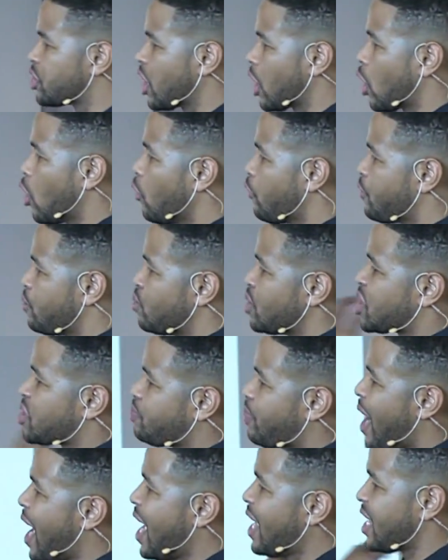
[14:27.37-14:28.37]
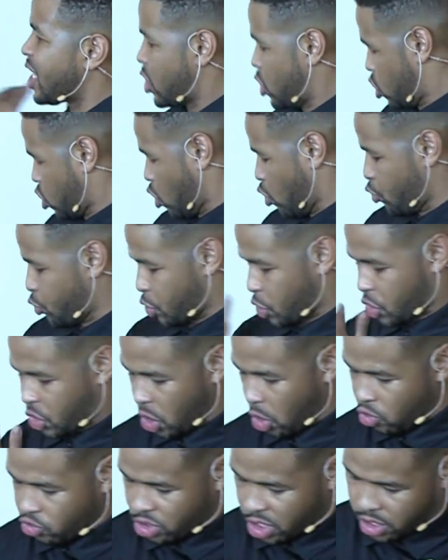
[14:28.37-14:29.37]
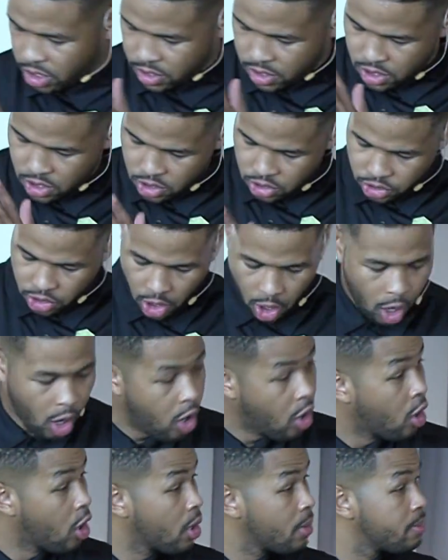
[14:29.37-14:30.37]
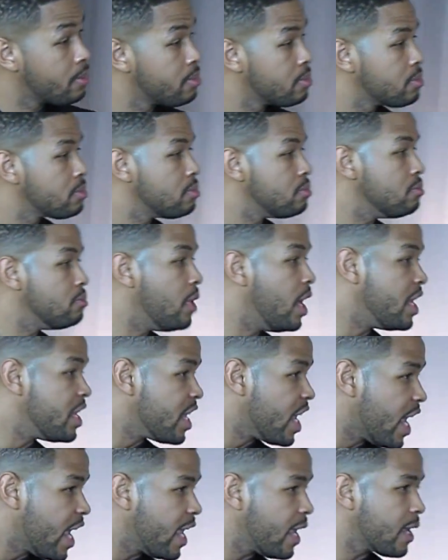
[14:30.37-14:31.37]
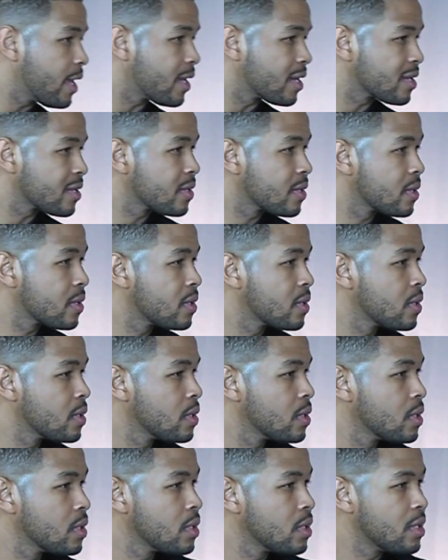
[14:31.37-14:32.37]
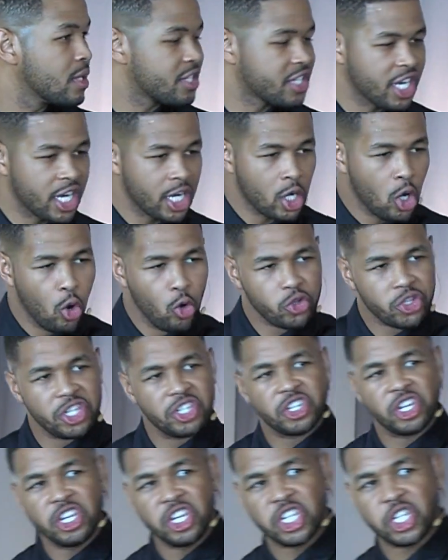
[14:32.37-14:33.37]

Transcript: that go from your spine. It controls your shoulder, your arm, in your hand. I said, it goes into your